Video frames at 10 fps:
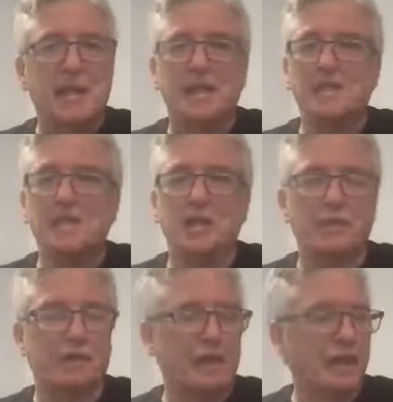
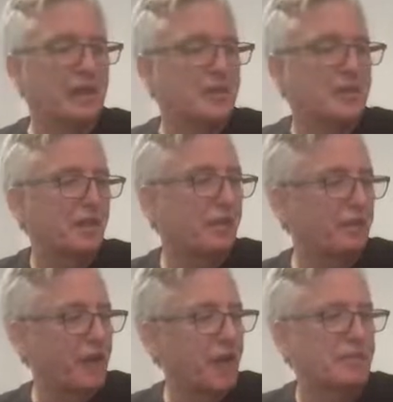Terrific
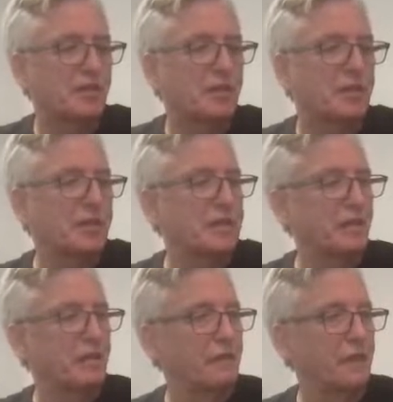stuff, absolutely
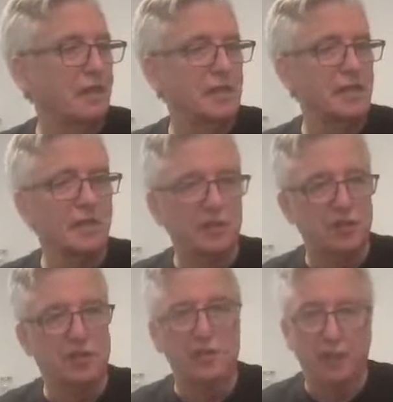terrific. He's
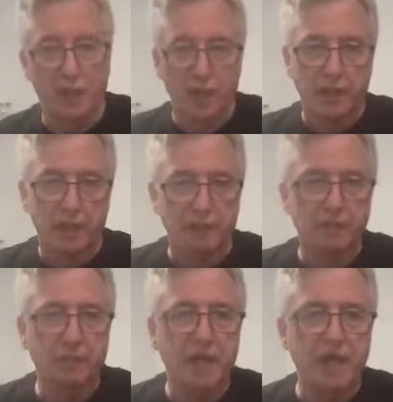got the
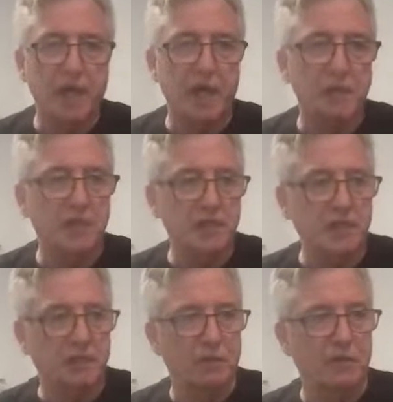mini cameras
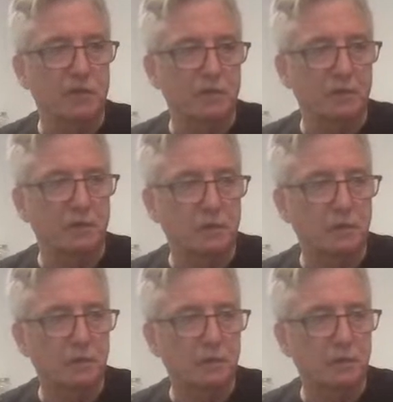on
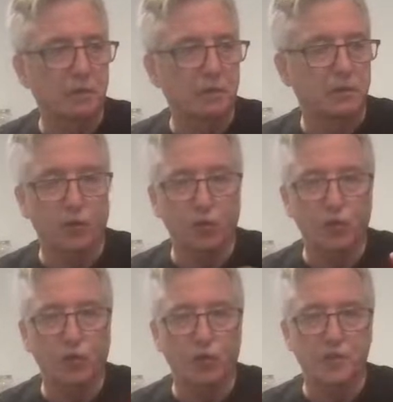the
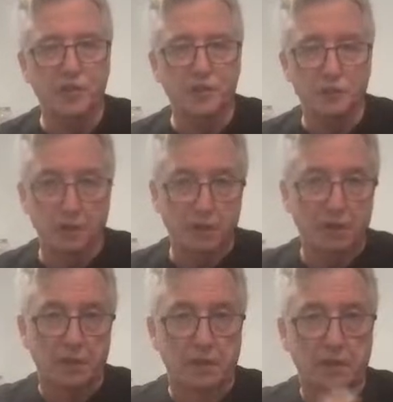locos,
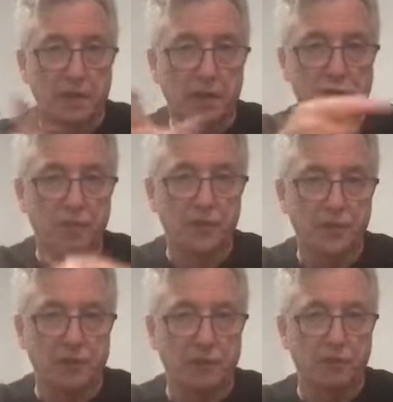and it goes
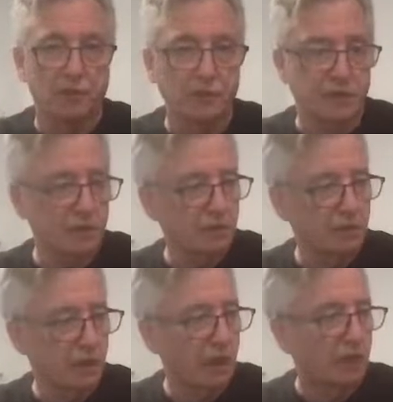around
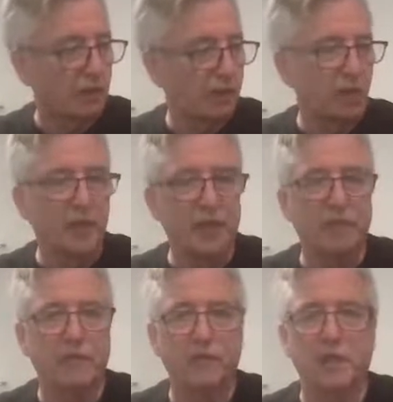filming
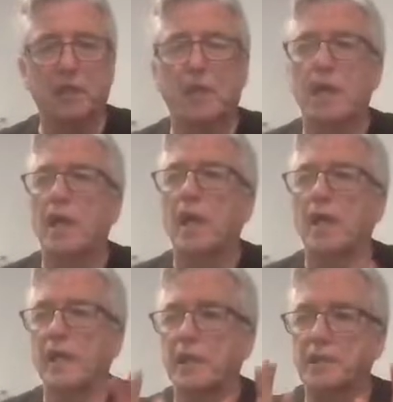everything,
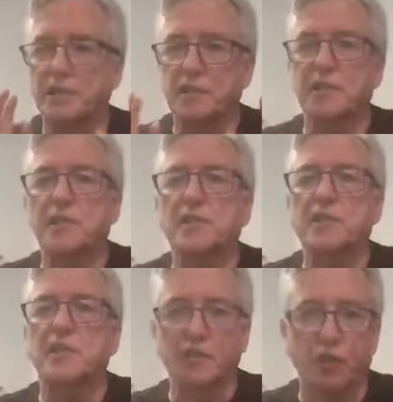and then his
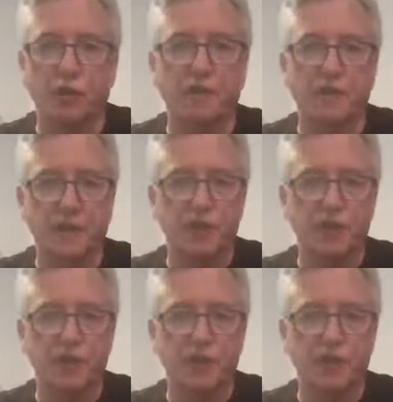cinematography in